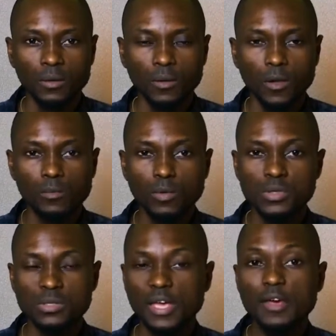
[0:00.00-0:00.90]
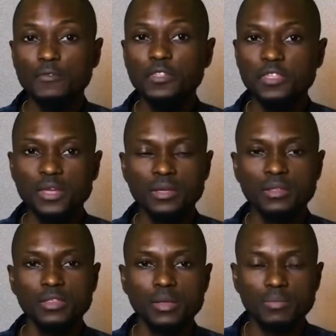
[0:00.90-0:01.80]
Almost everything
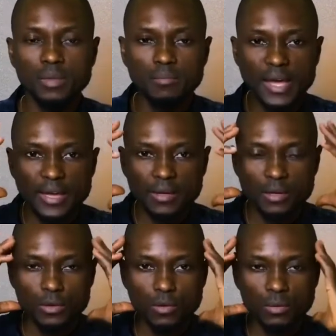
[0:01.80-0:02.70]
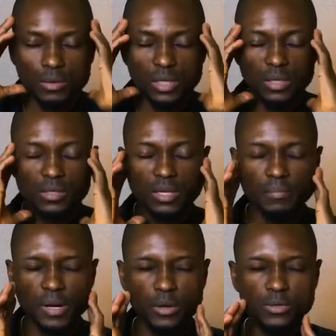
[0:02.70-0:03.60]
the mind thinks
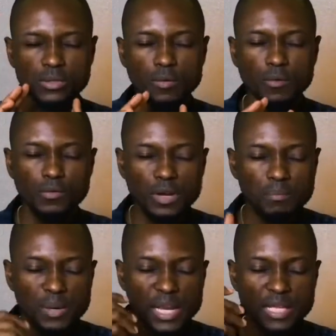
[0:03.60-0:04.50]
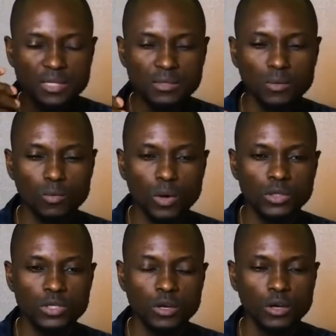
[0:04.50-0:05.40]
about replace
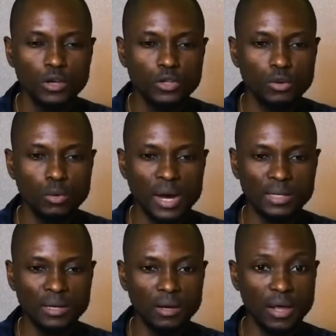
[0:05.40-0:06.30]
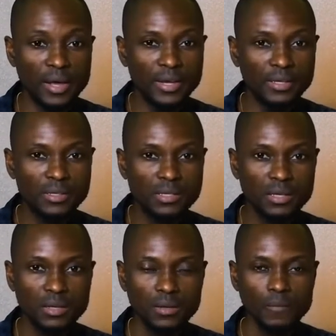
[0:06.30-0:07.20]
what you had learned,
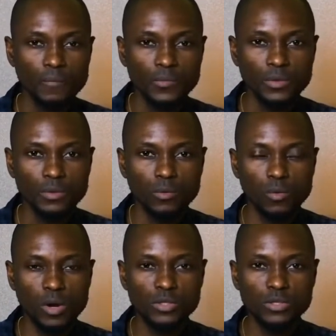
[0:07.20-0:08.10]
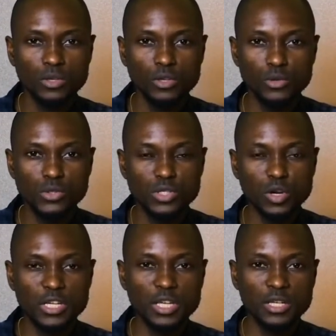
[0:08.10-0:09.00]
what you
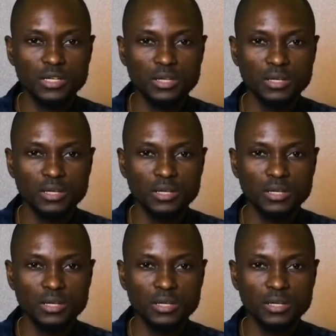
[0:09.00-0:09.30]
studied,